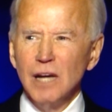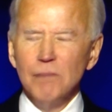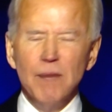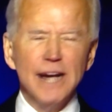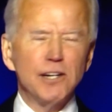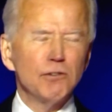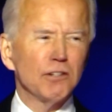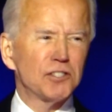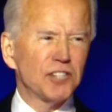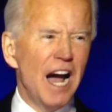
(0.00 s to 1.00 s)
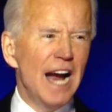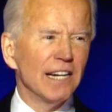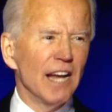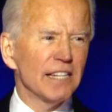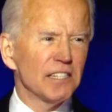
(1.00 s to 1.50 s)
and make you to
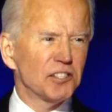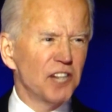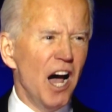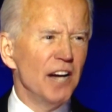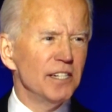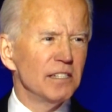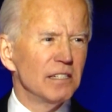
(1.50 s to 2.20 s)
shine like the sun,